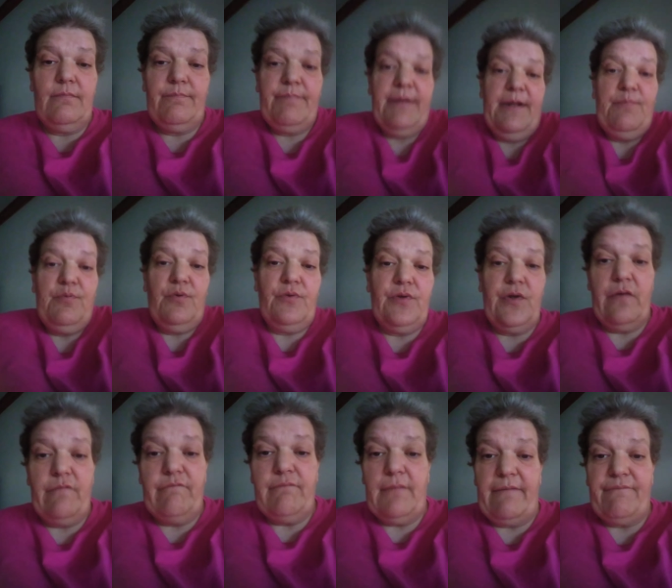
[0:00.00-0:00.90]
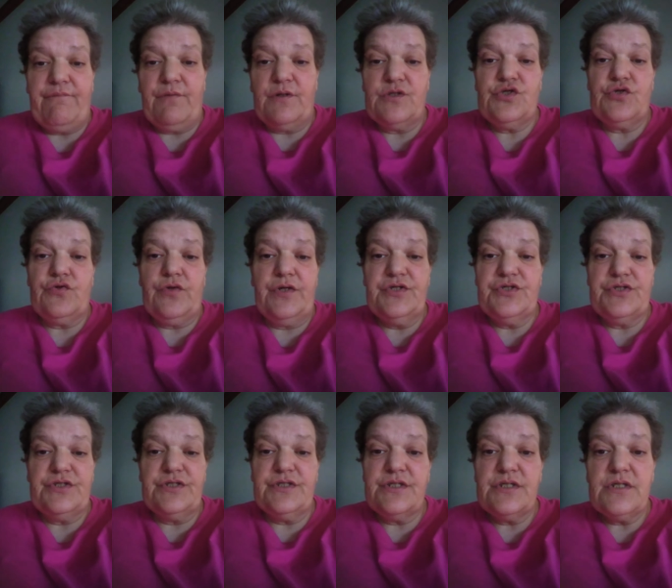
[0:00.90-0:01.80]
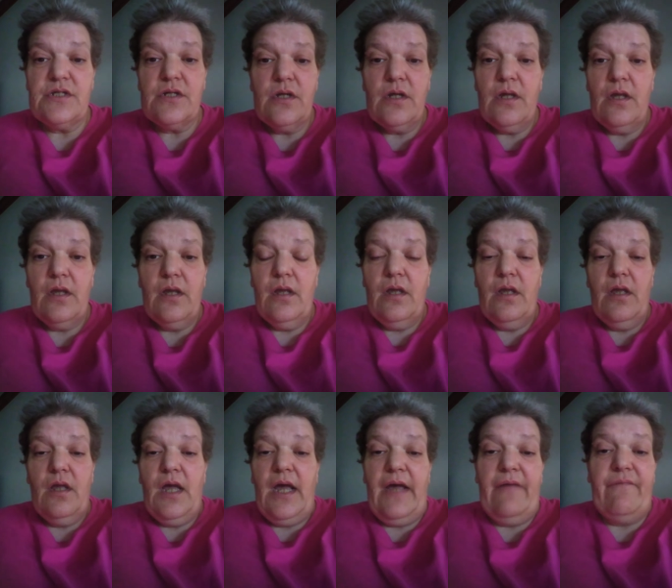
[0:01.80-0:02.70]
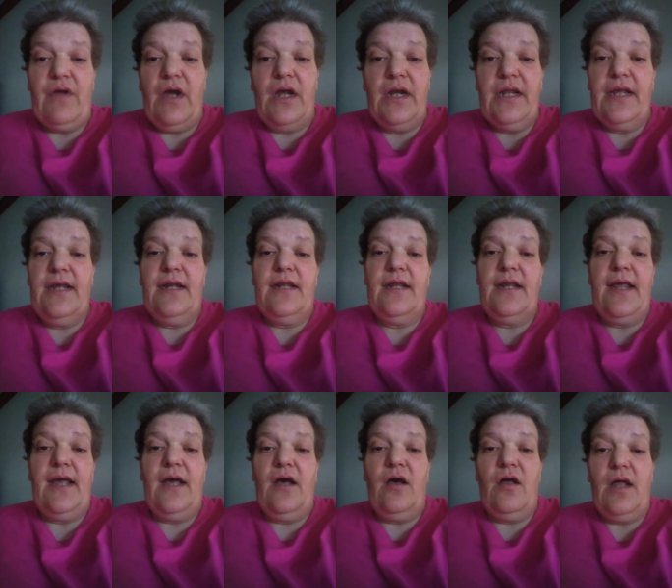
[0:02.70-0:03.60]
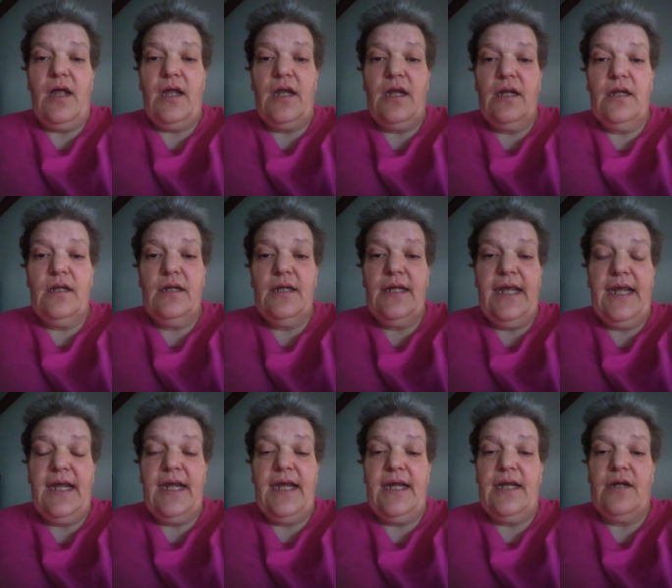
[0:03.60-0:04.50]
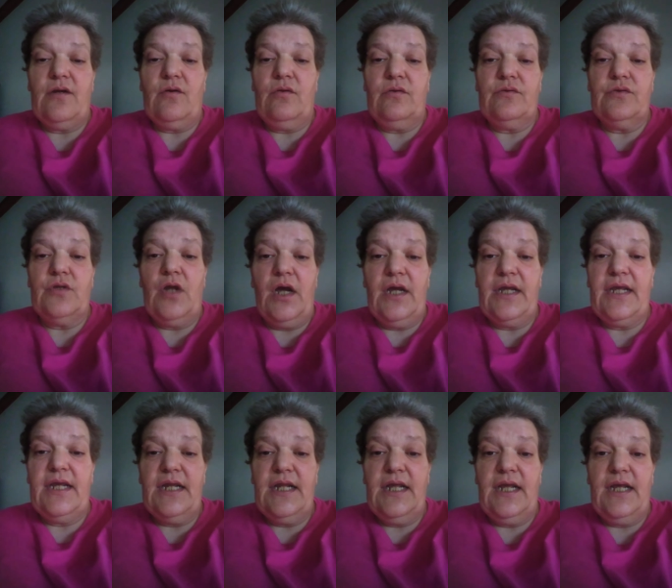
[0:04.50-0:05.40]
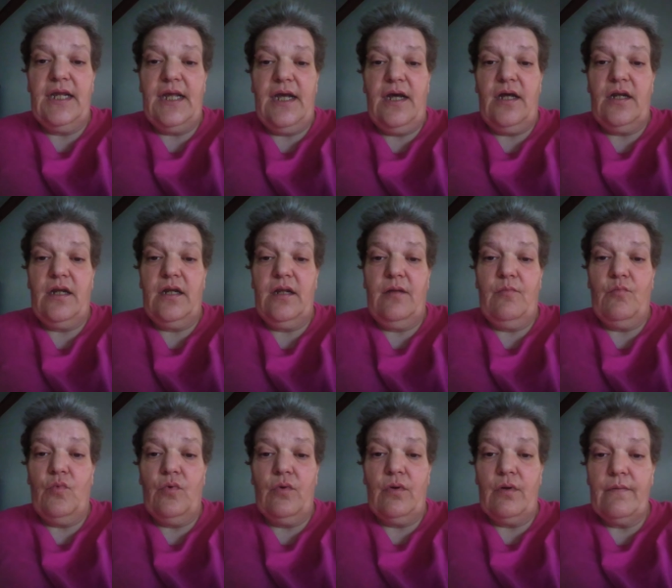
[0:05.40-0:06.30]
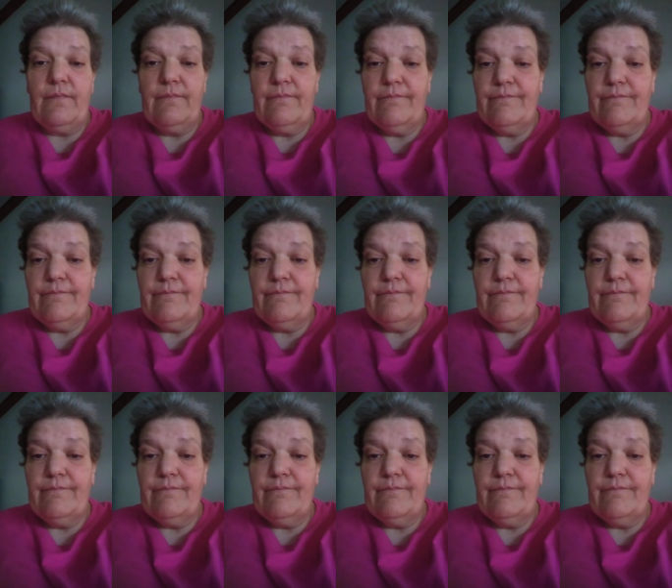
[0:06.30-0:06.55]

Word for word: people know of my frustrations. I've got to get it out. I can't handle not getting it out anymore.